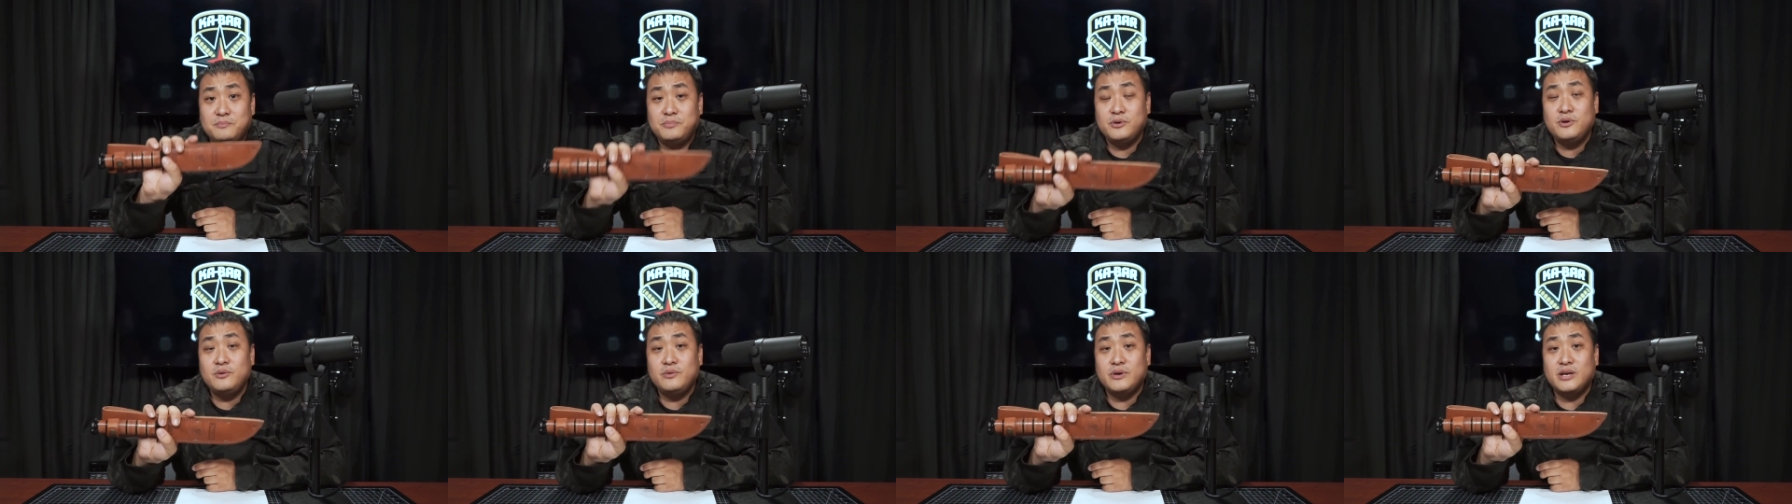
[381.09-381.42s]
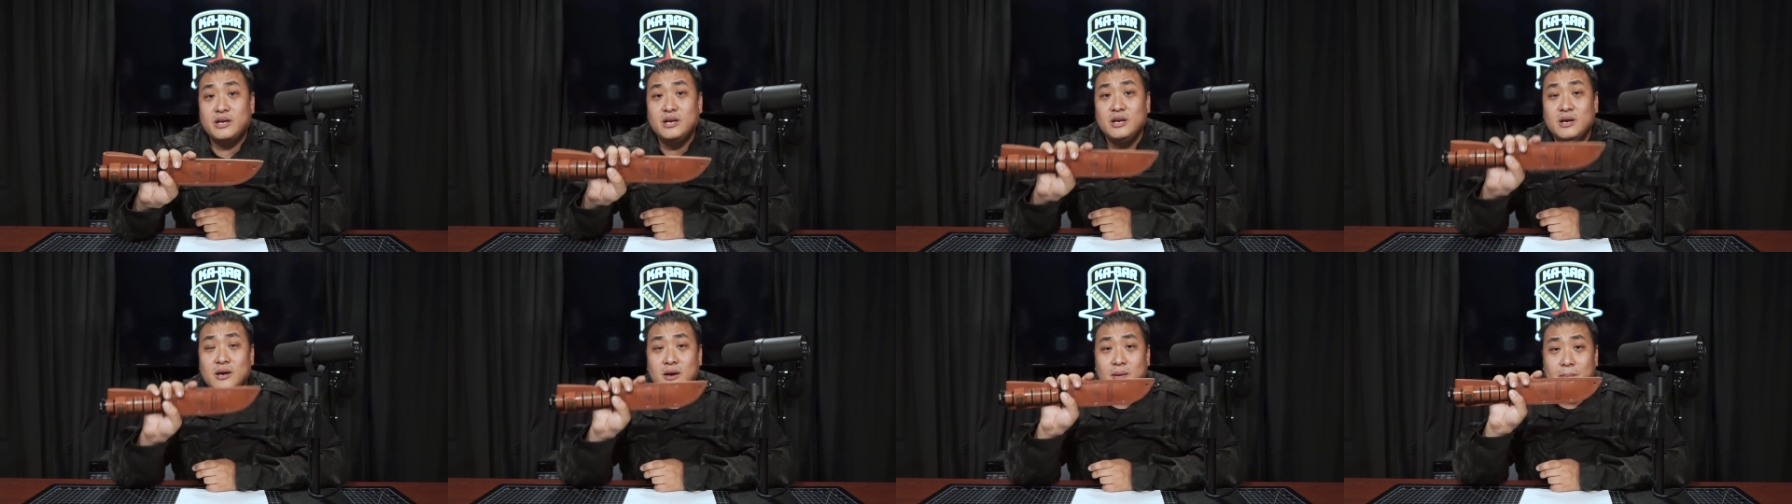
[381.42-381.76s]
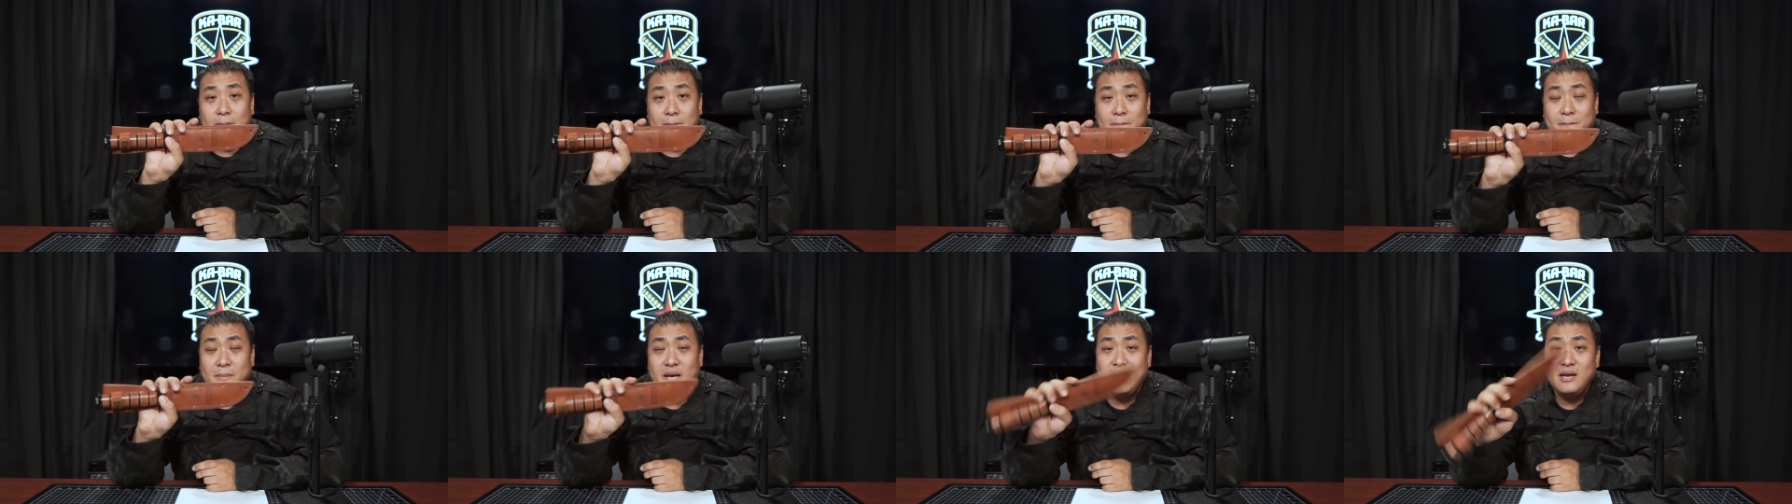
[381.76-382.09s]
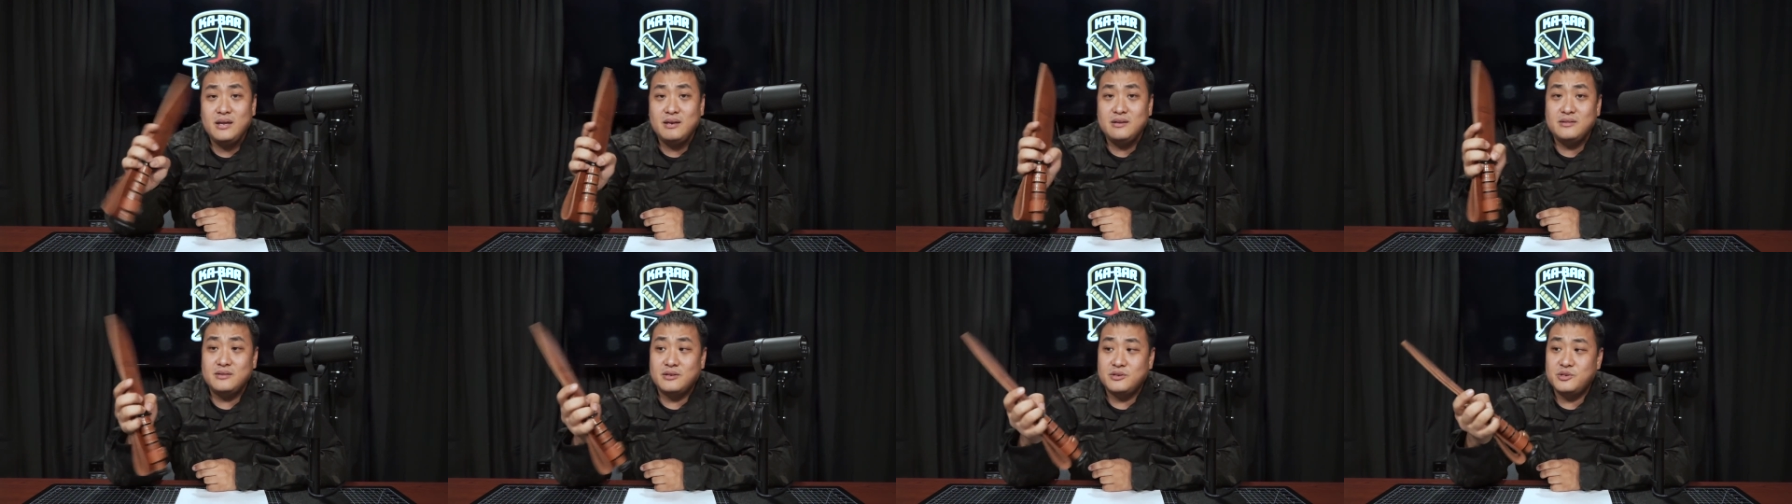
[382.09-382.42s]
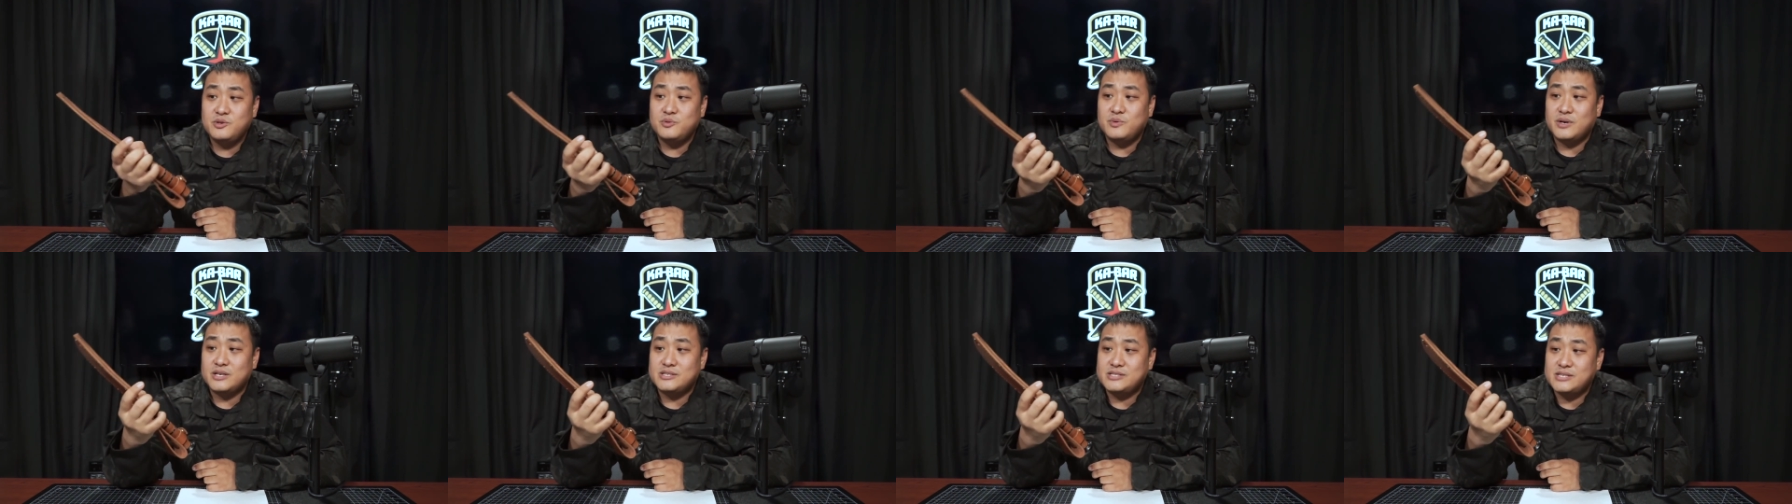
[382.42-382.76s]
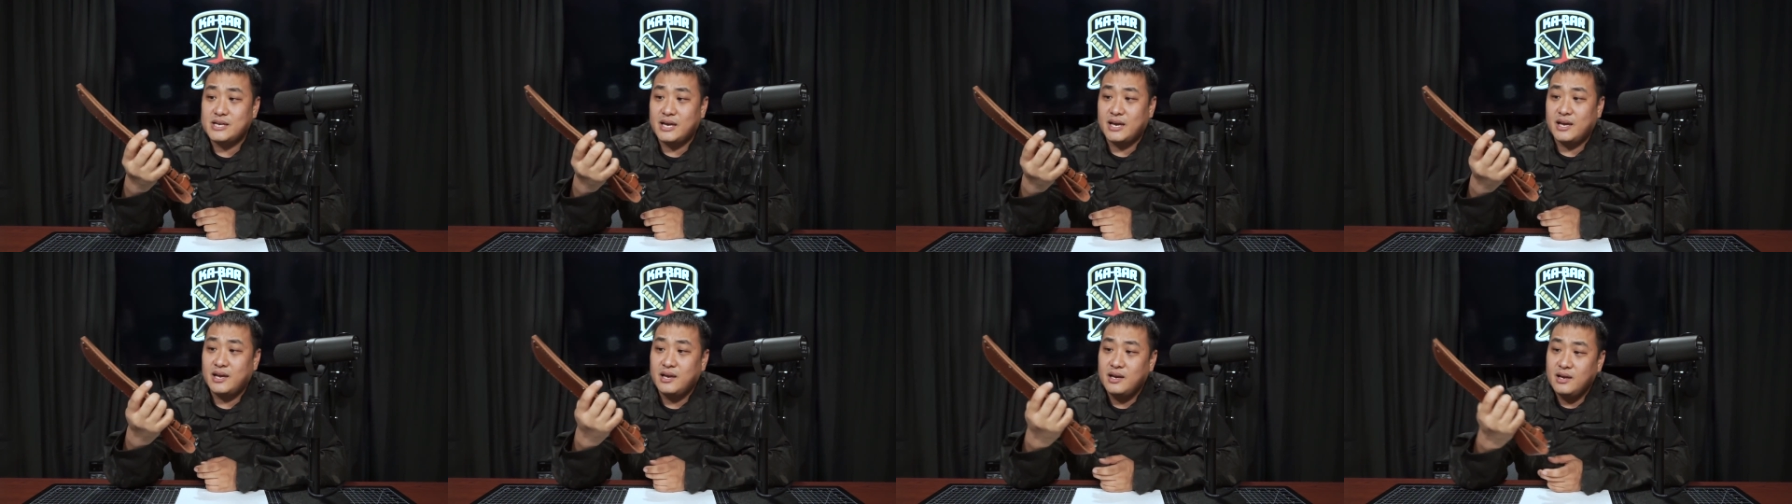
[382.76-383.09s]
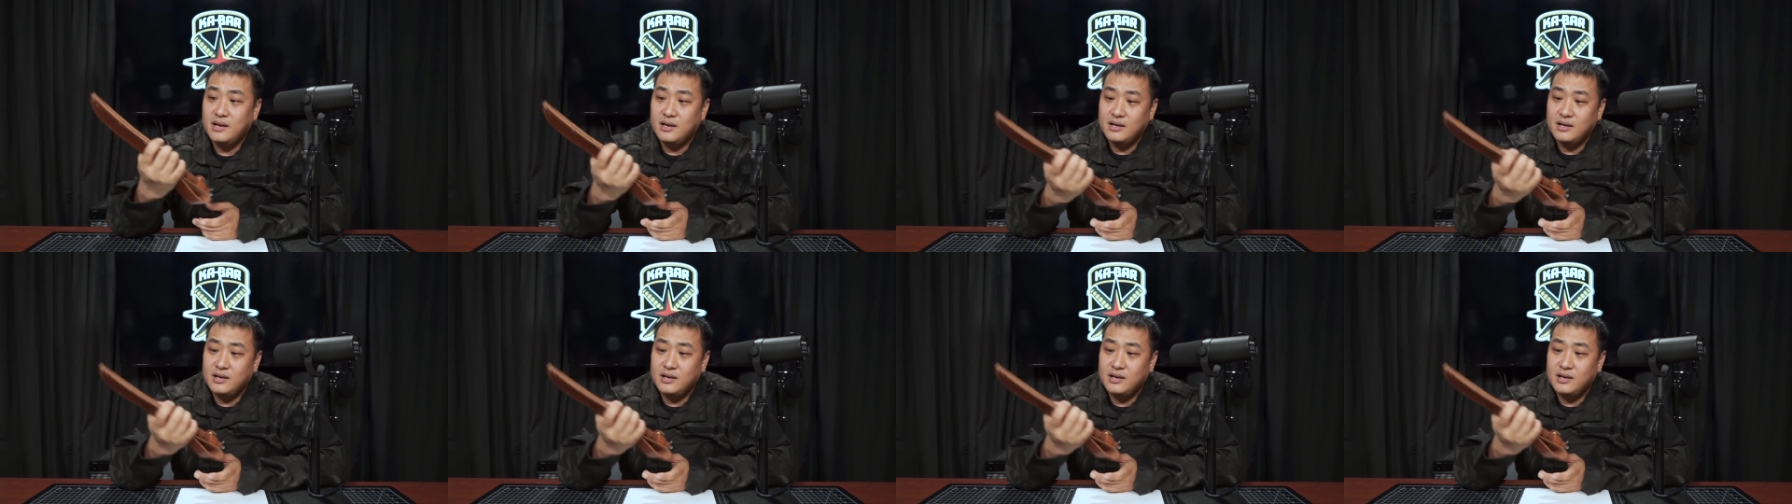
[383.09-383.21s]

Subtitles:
Bowie, made in the USA.